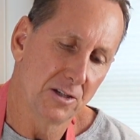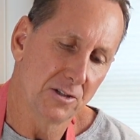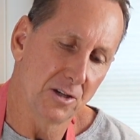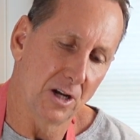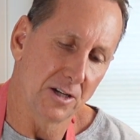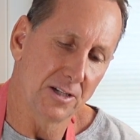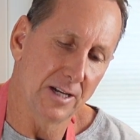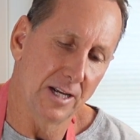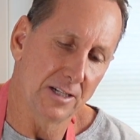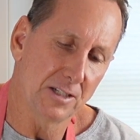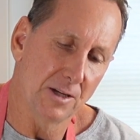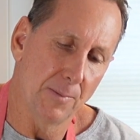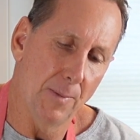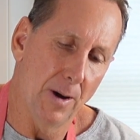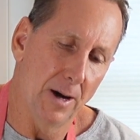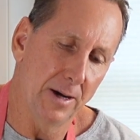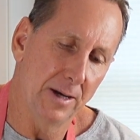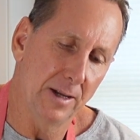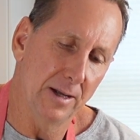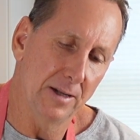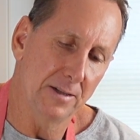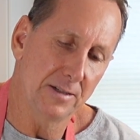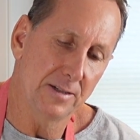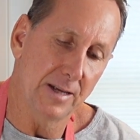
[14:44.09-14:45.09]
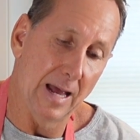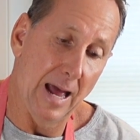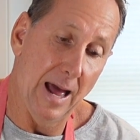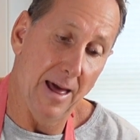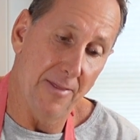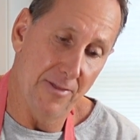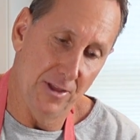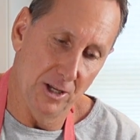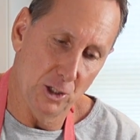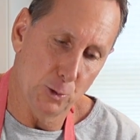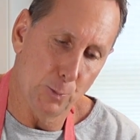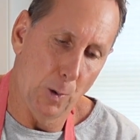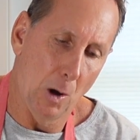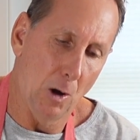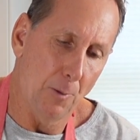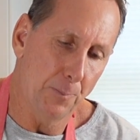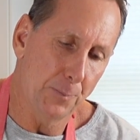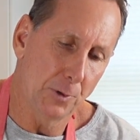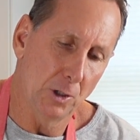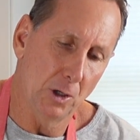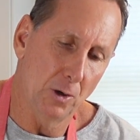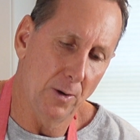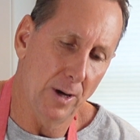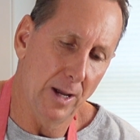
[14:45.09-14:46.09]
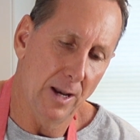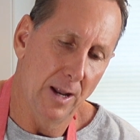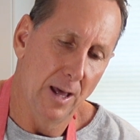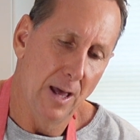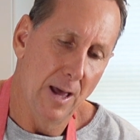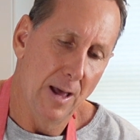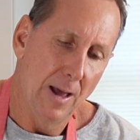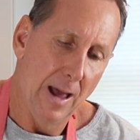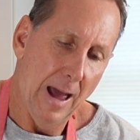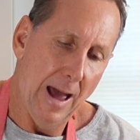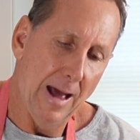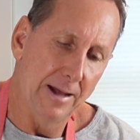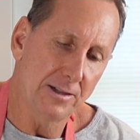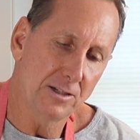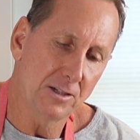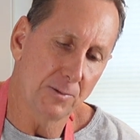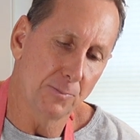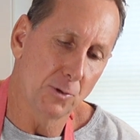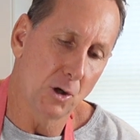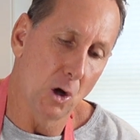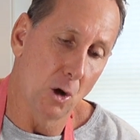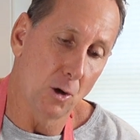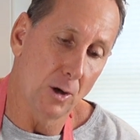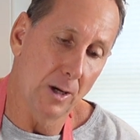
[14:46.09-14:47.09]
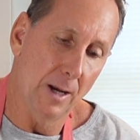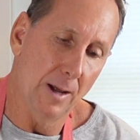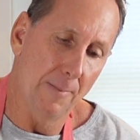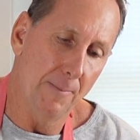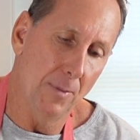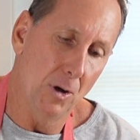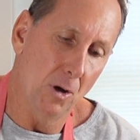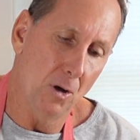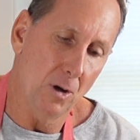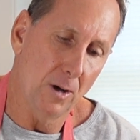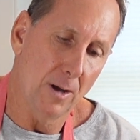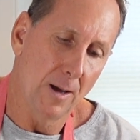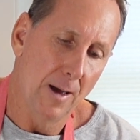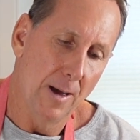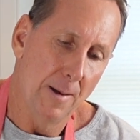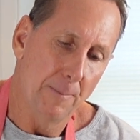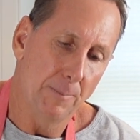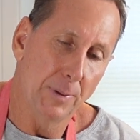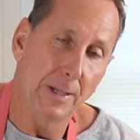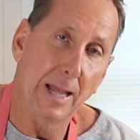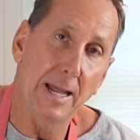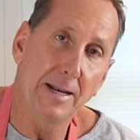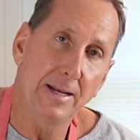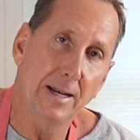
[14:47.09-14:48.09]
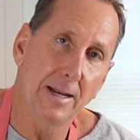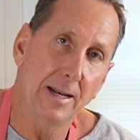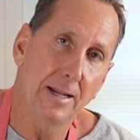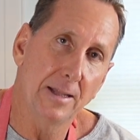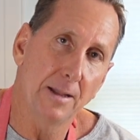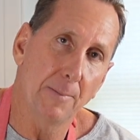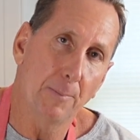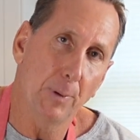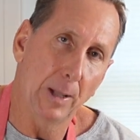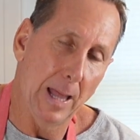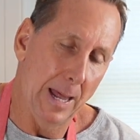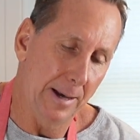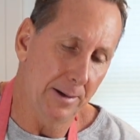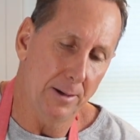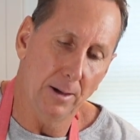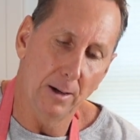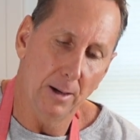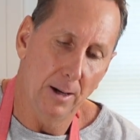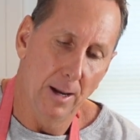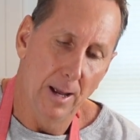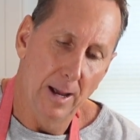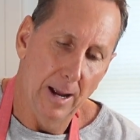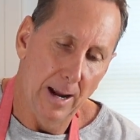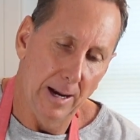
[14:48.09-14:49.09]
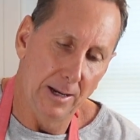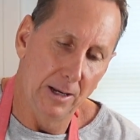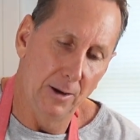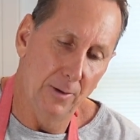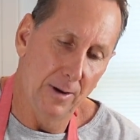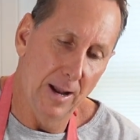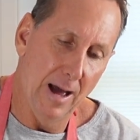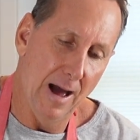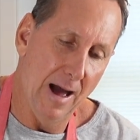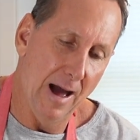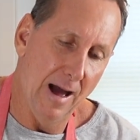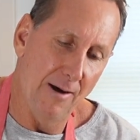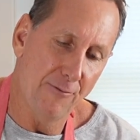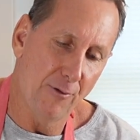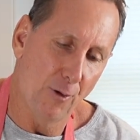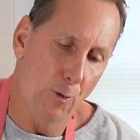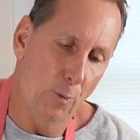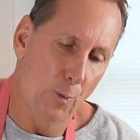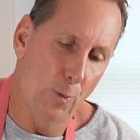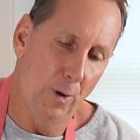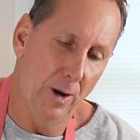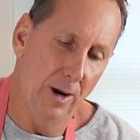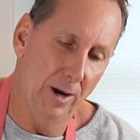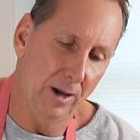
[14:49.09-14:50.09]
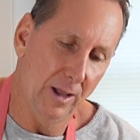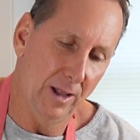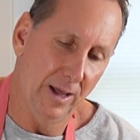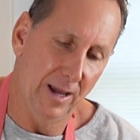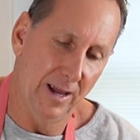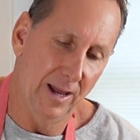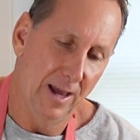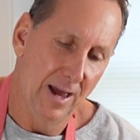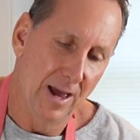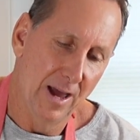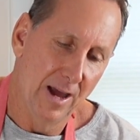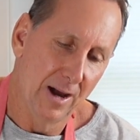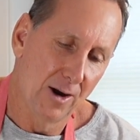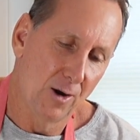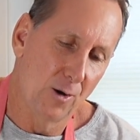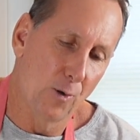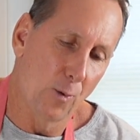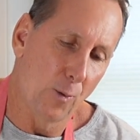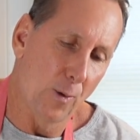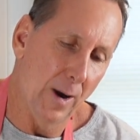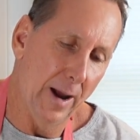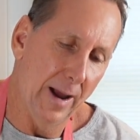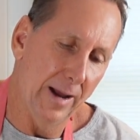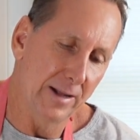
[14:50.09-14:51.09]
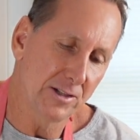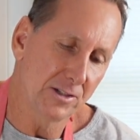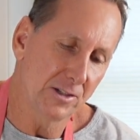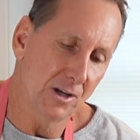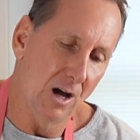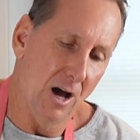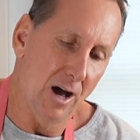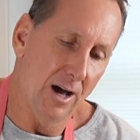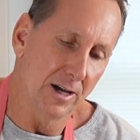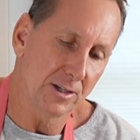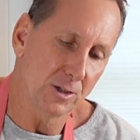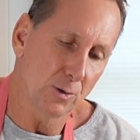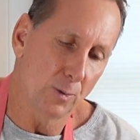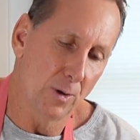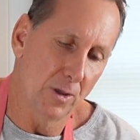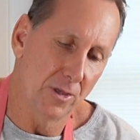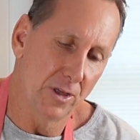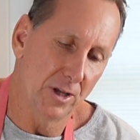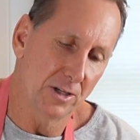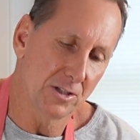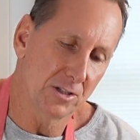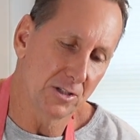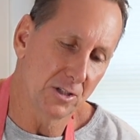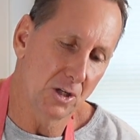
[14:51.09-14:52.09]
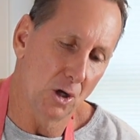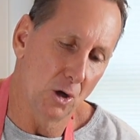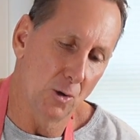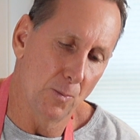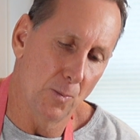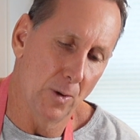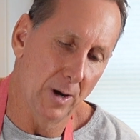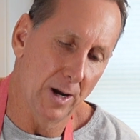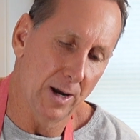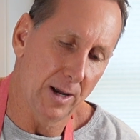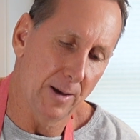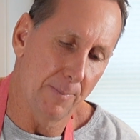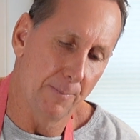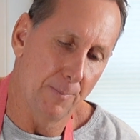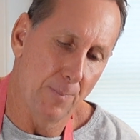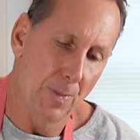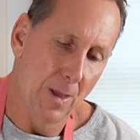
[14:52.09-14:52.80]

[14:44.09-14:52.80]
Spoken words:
saute some onions, add this pulp to it, add some coconut milk, blend it in the blender, and you'd have a really great sauce with this turmeric